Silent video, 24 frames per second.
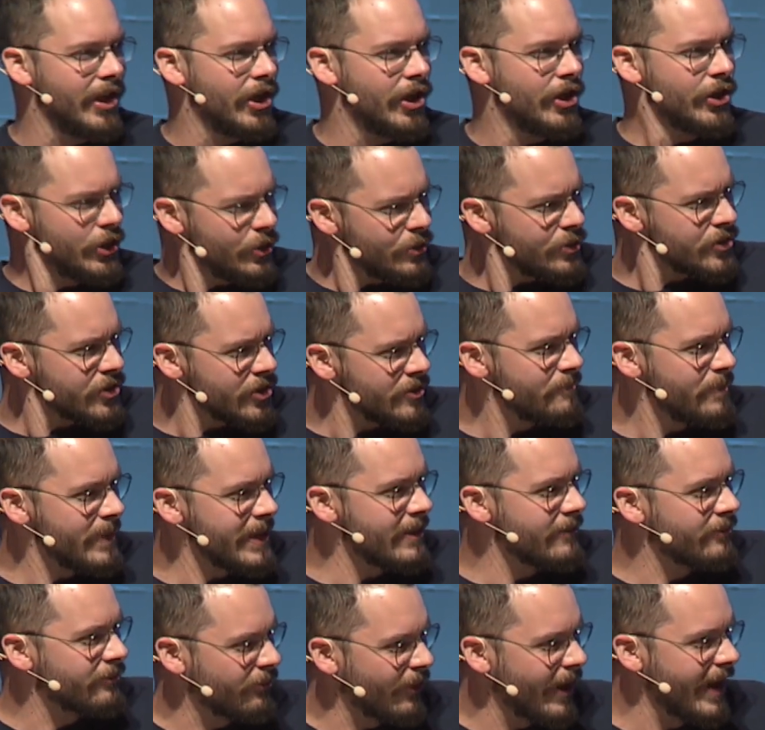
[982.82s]
you should be
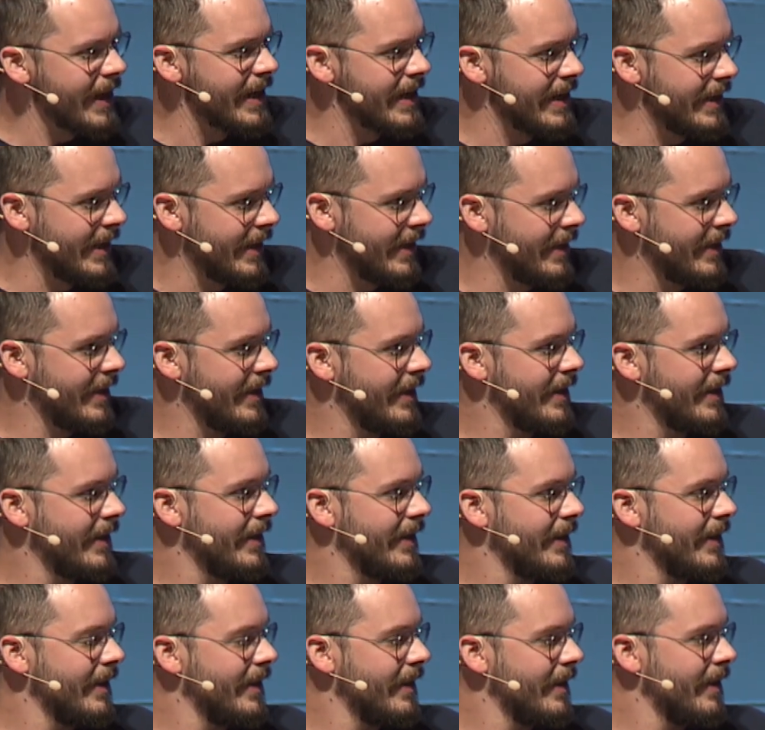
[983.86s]
afraid.
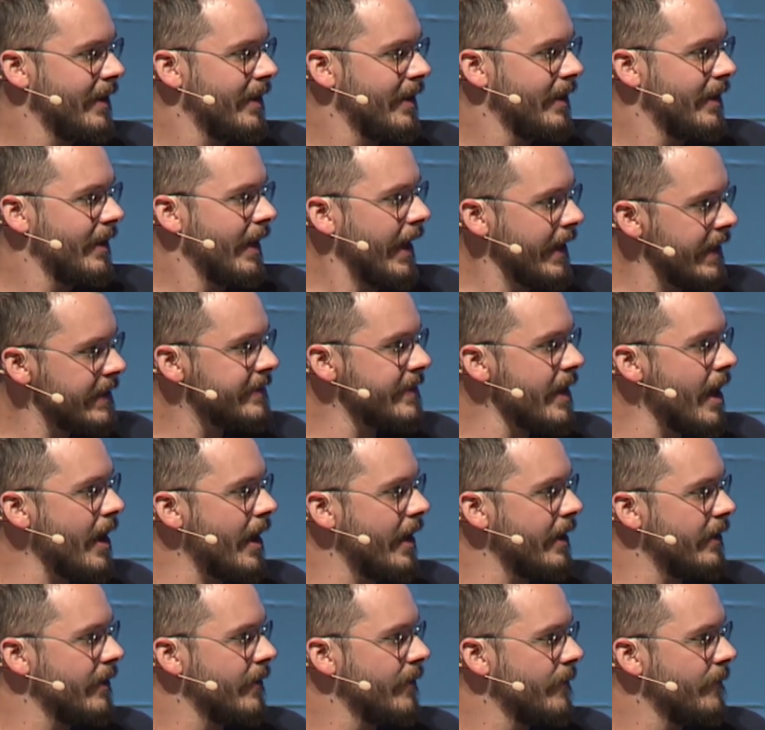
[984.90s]
And he's not.